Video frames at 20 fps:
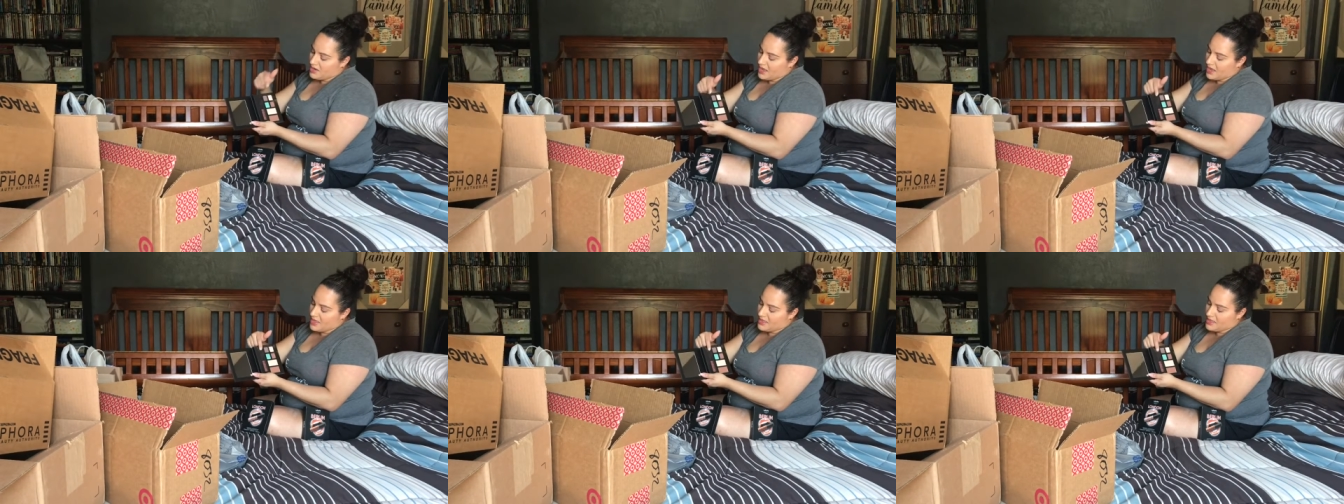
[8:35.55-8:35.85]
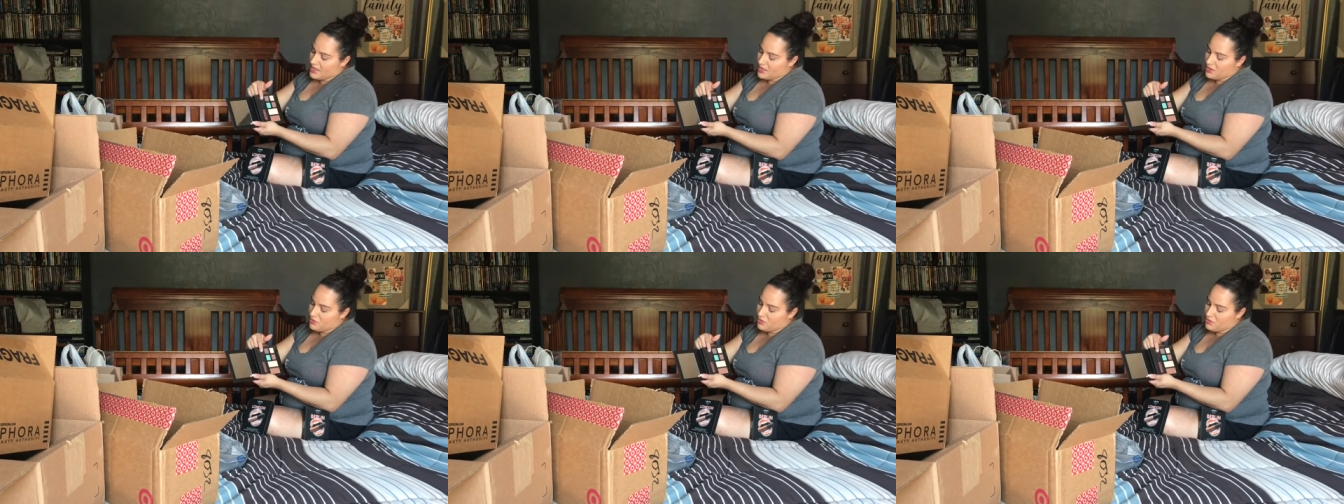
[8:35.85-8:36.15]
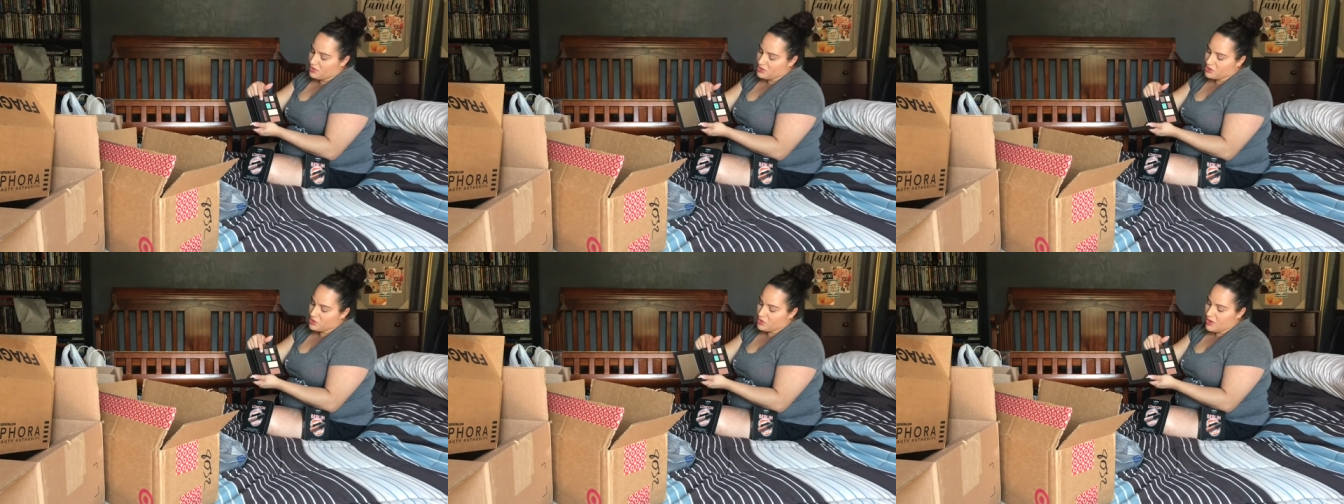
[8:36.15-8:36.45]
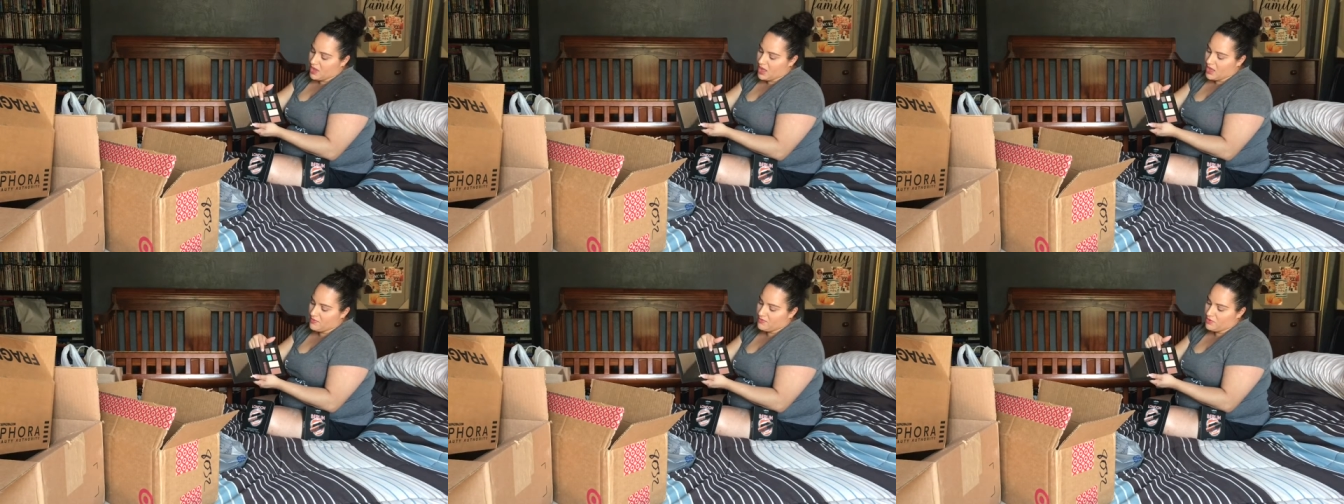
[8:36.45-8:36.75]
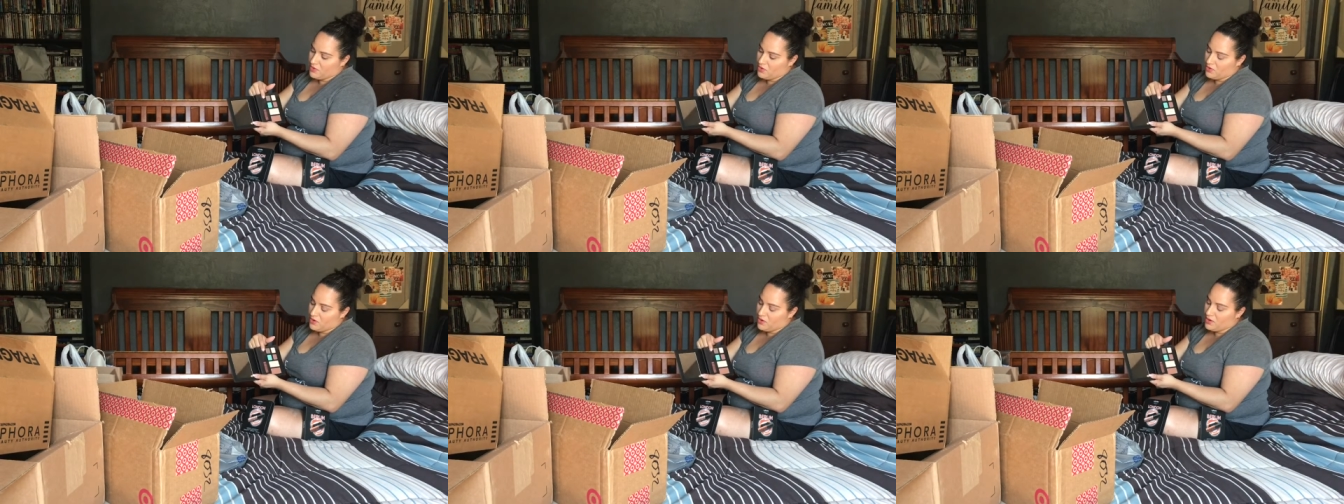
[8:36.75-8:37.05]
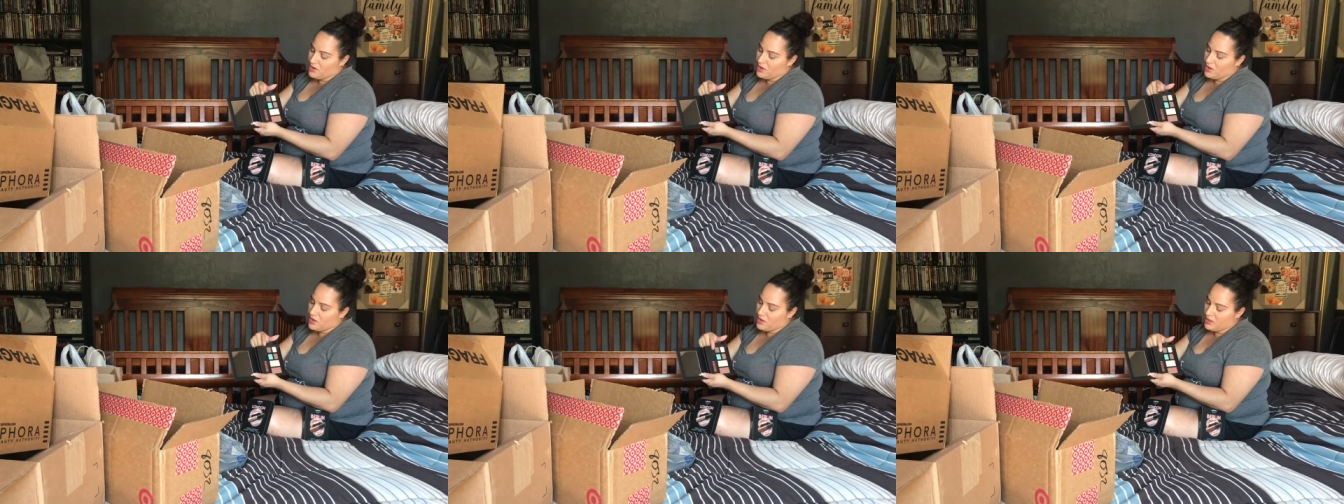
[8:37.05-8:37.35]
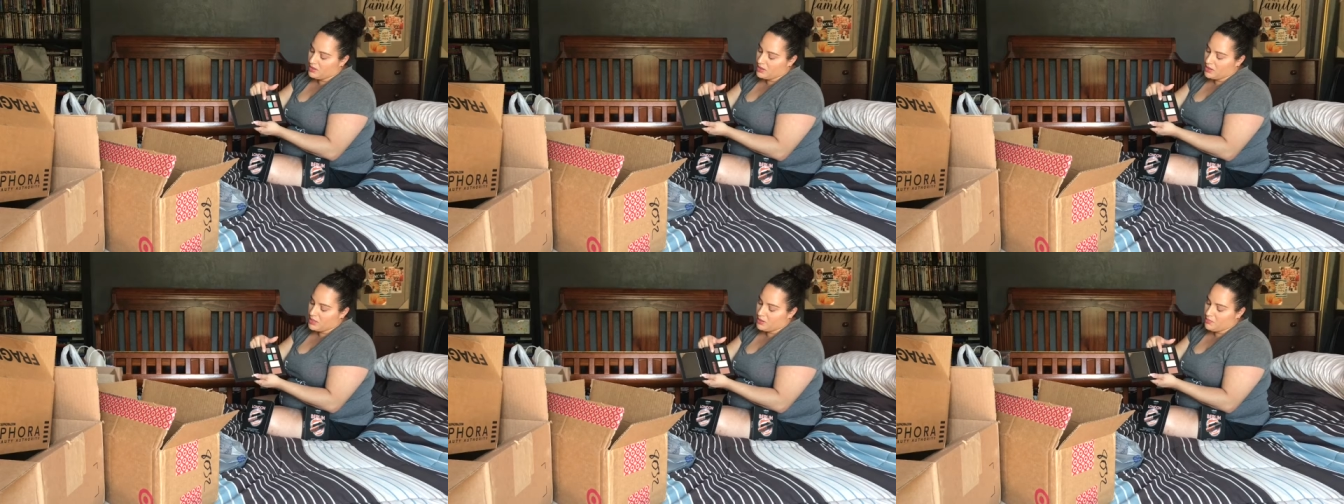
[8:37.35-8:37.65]
and then you also have your
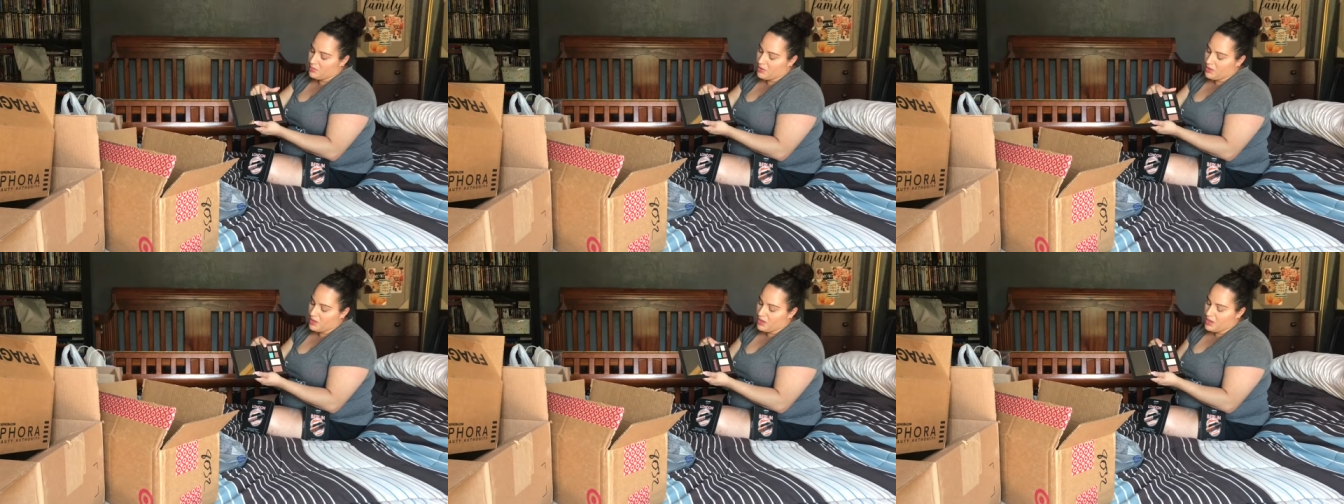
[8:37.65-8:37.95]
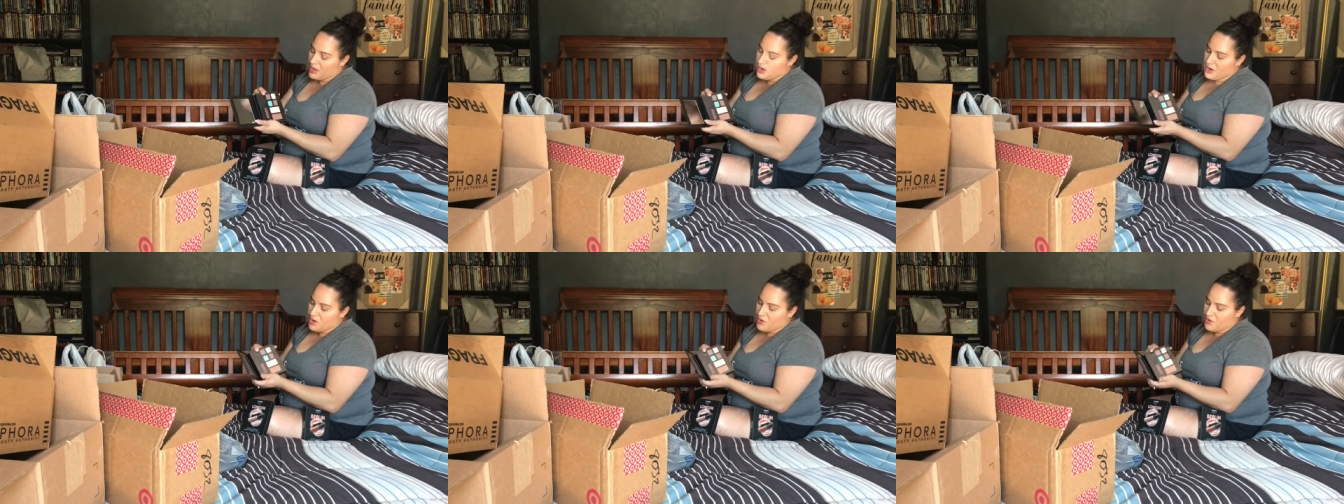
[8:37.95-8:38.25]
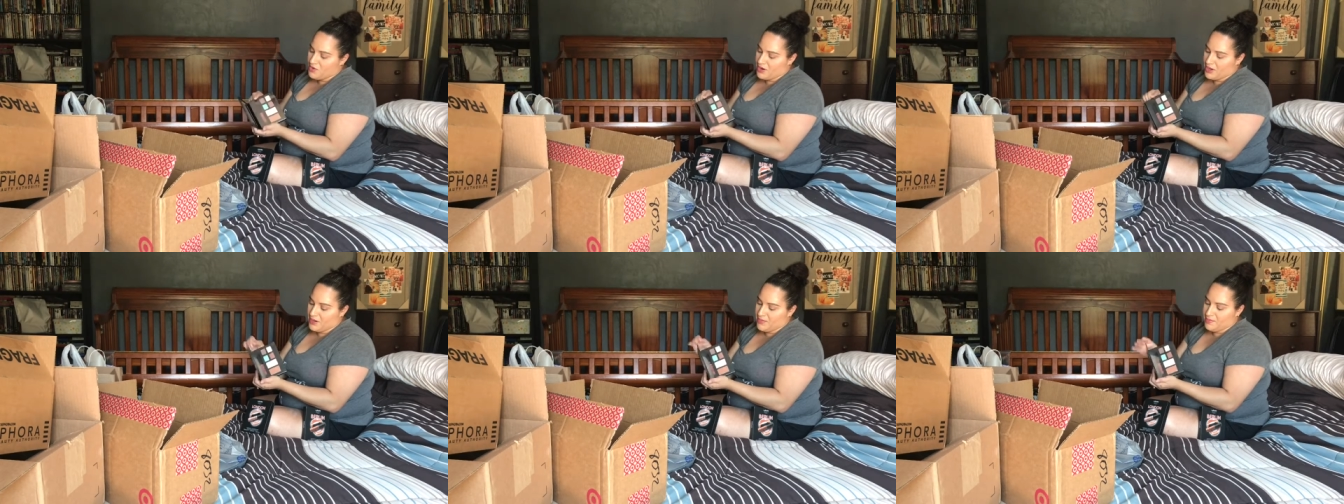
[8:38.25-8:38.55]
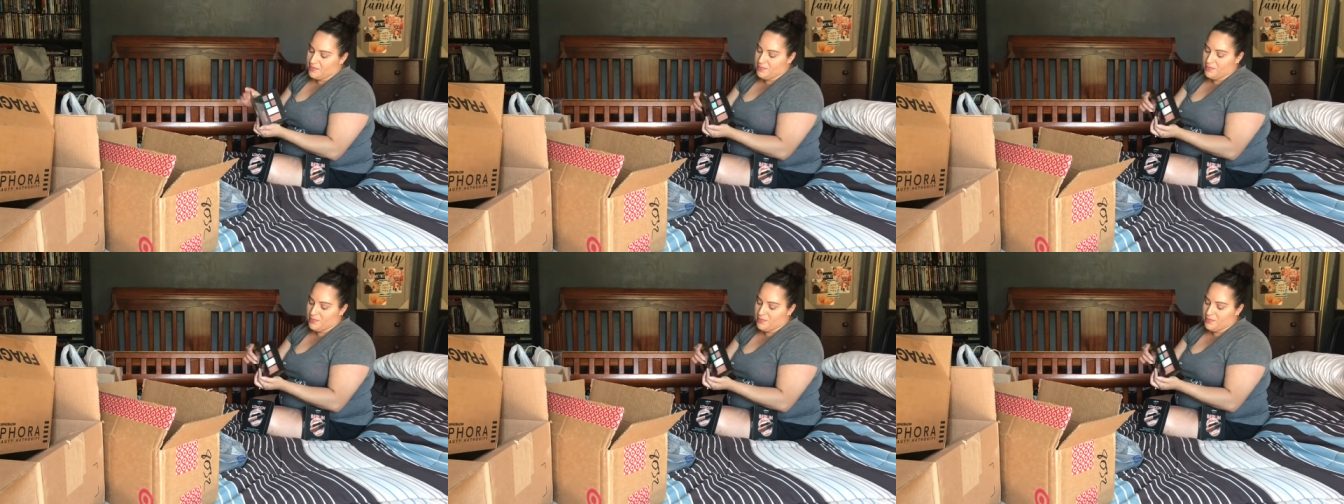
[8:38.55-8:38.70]
lip cream.